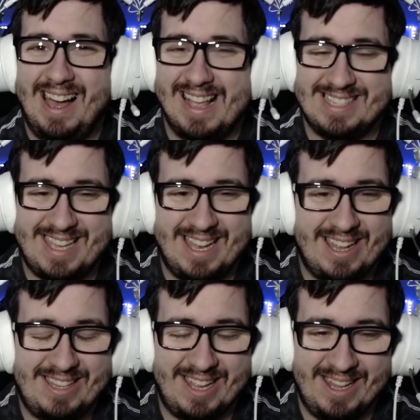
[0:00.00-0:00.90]

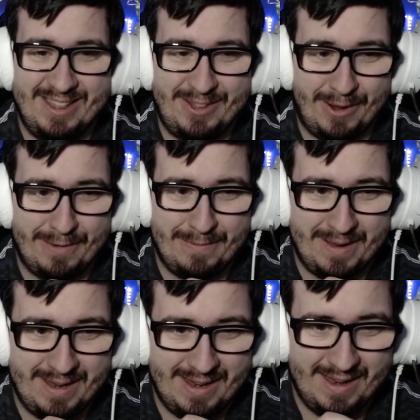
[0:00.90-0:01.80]
Askeladd and
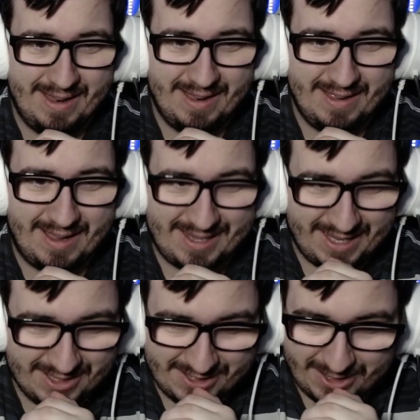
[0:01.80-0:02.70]
Thorfinn against